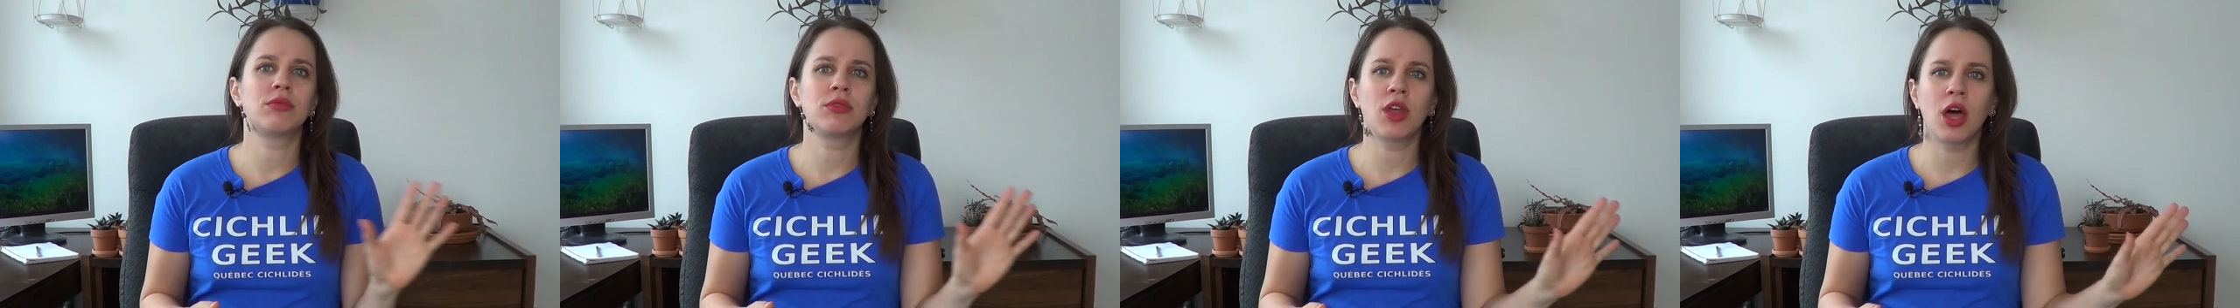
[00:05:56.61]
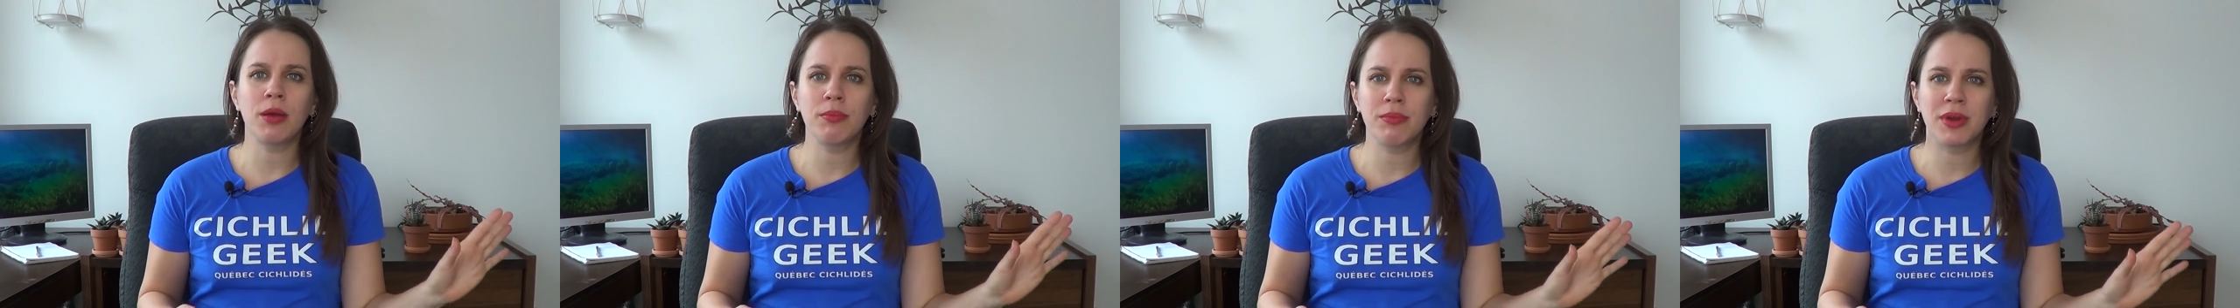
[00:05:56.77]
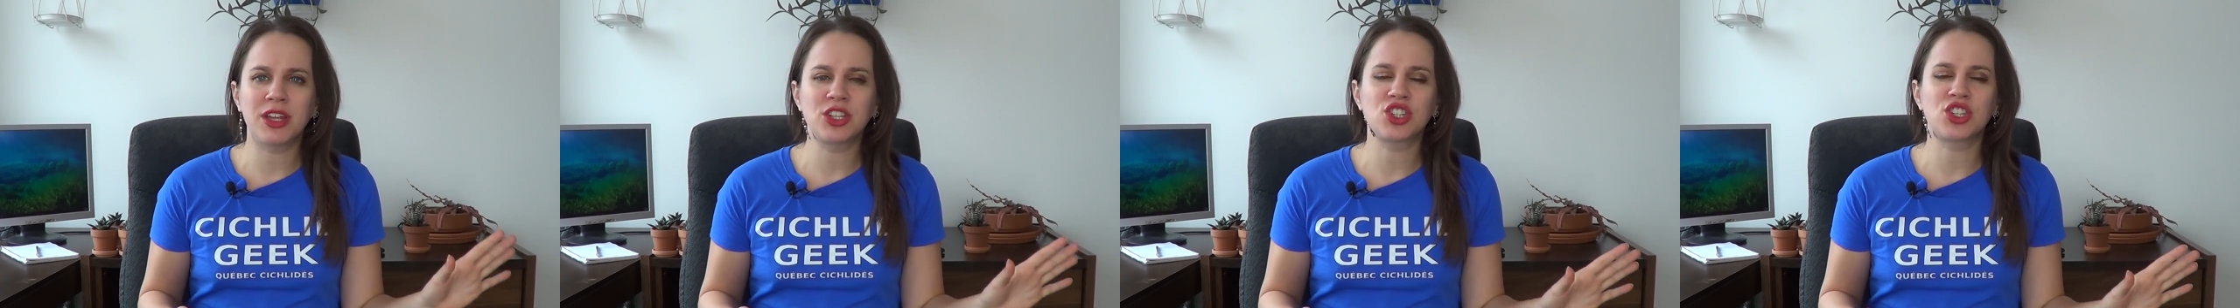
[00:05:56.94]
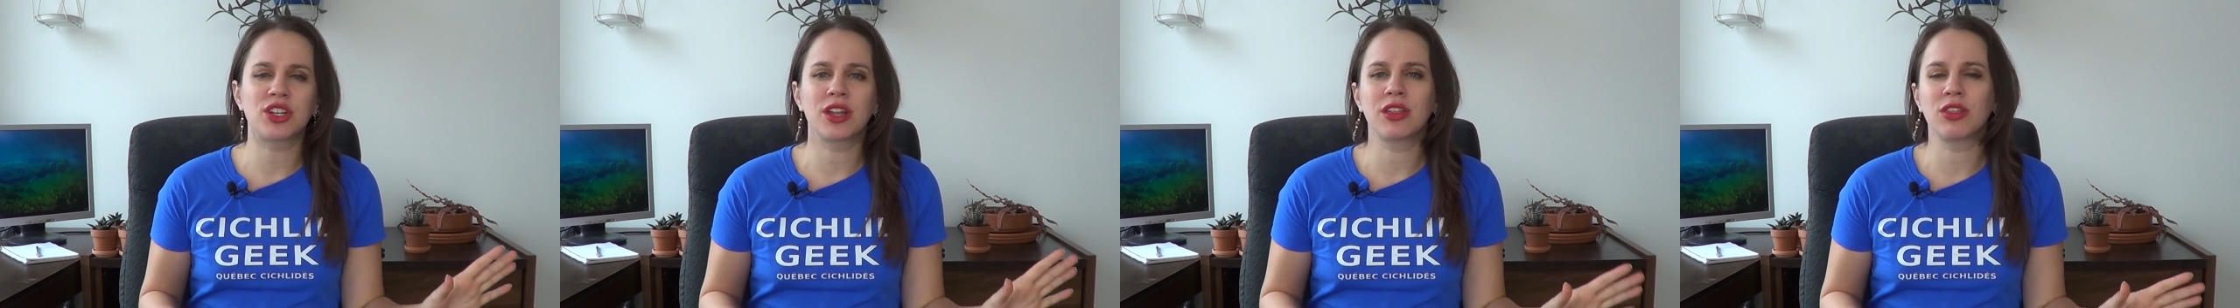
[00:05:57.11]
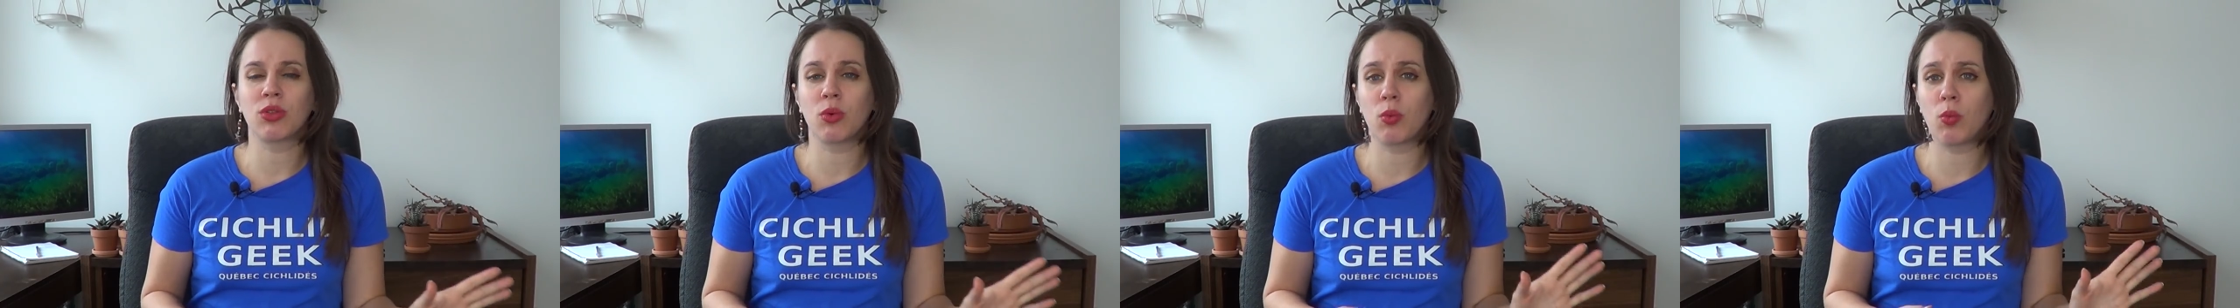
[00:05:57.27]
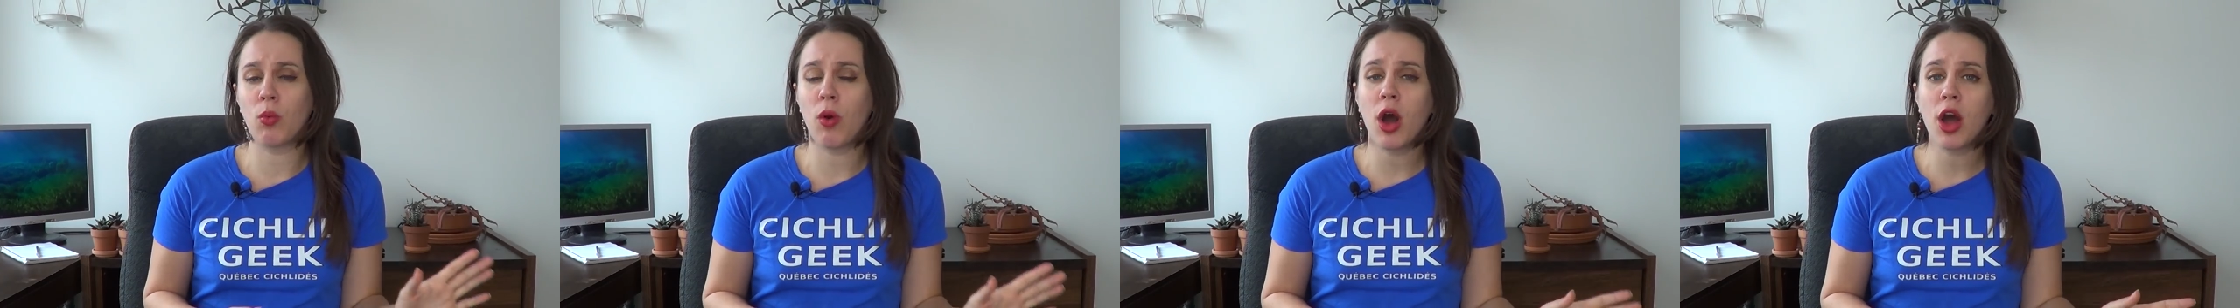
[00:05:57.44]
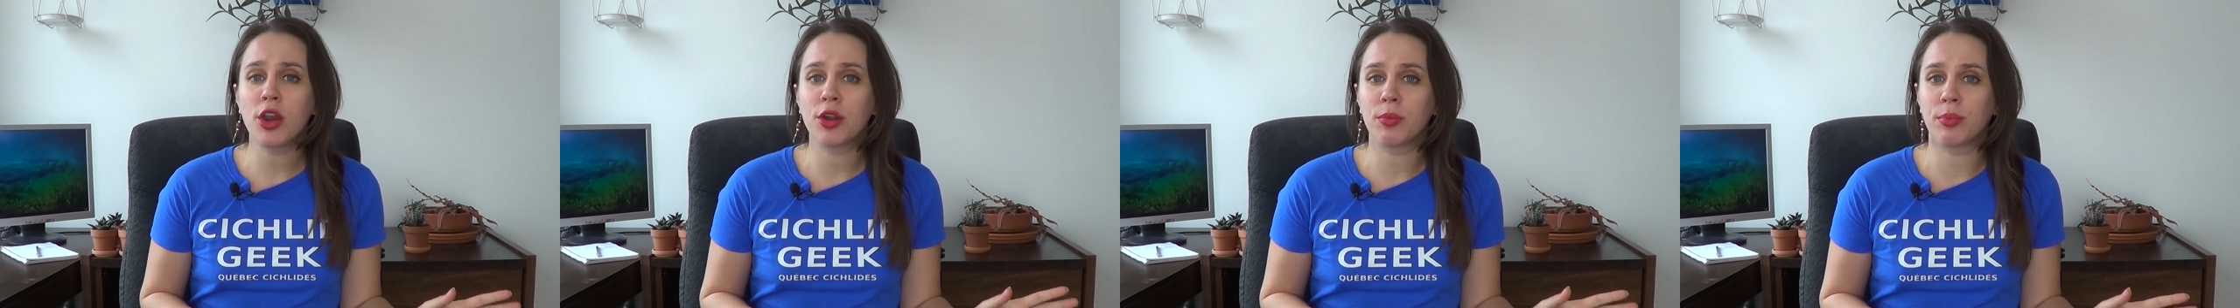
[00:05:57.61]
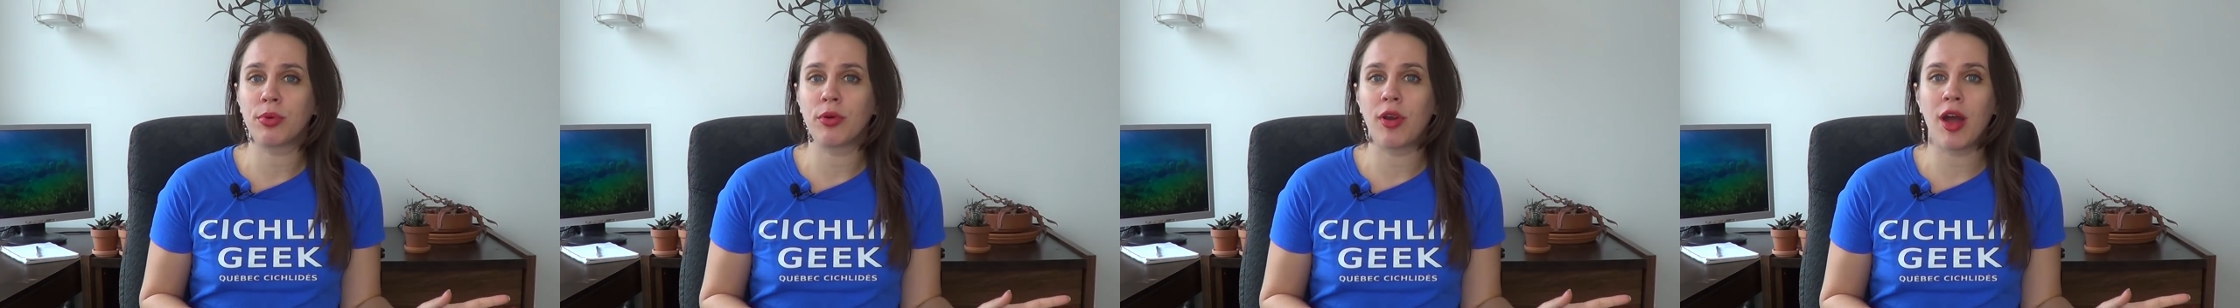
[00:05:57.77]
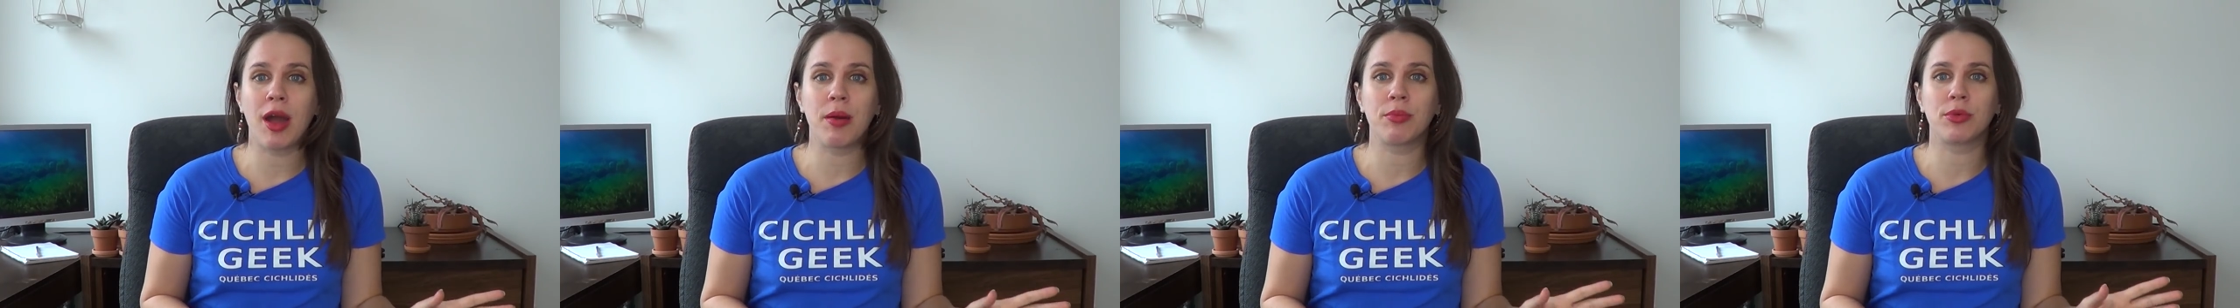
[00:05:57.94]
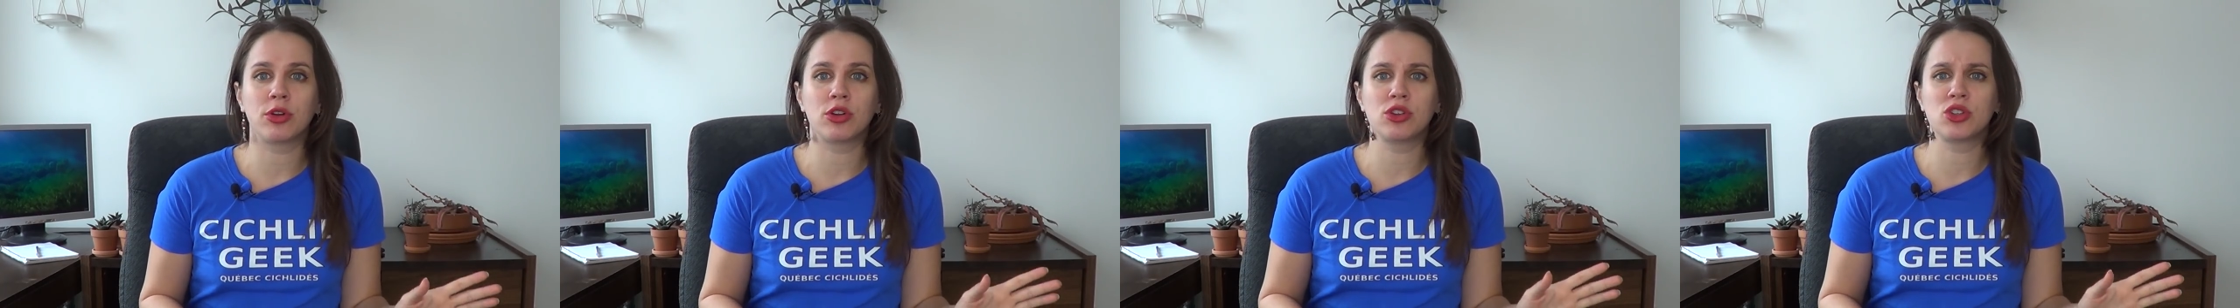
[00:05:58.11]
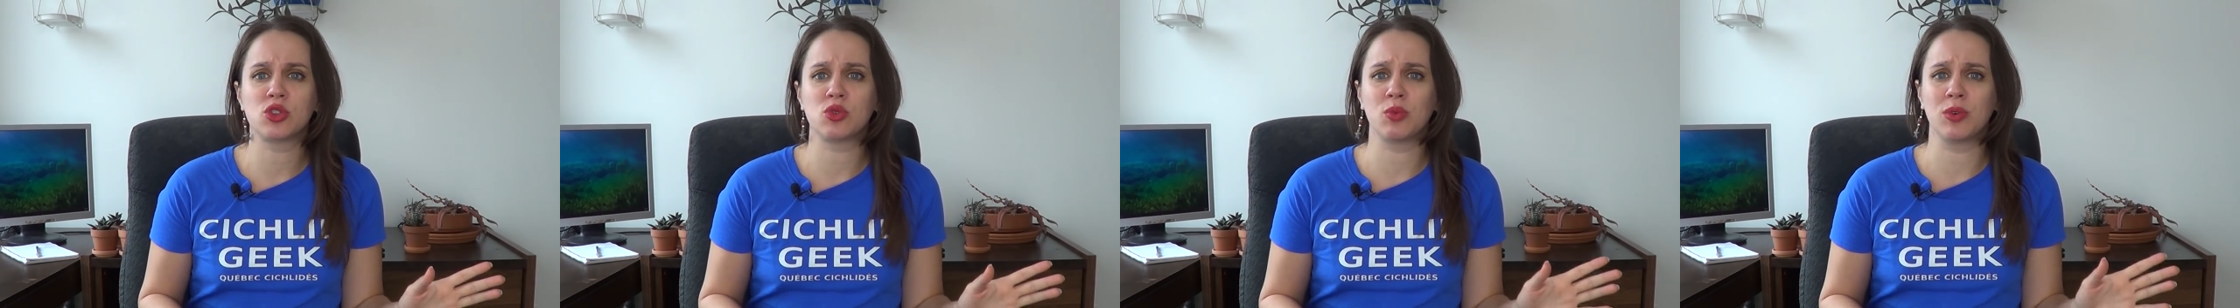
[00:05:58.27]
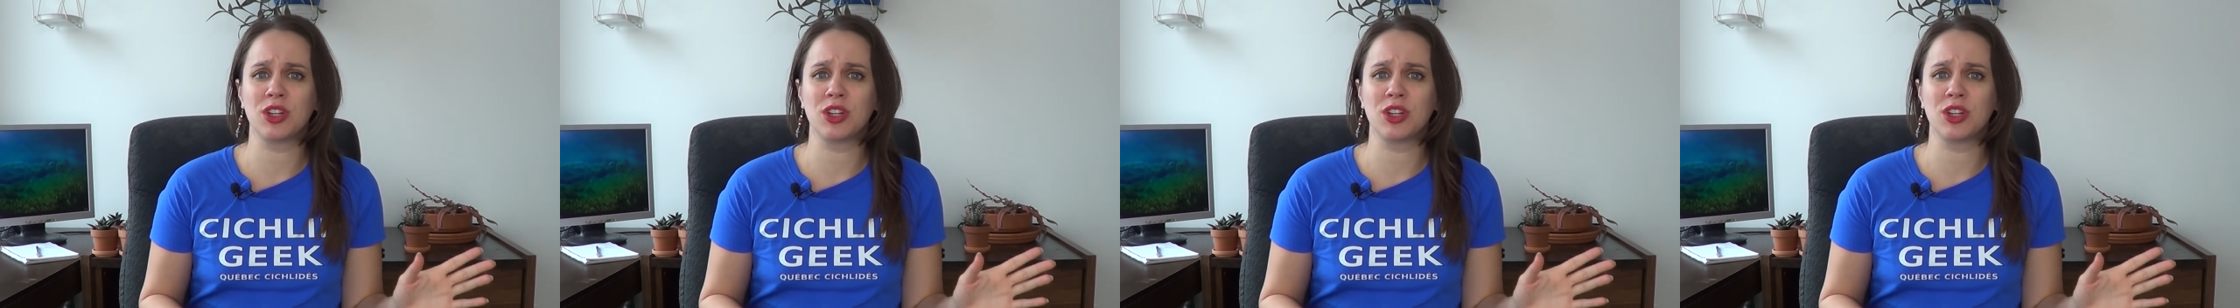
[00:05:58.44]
Not mentioning the water parameters,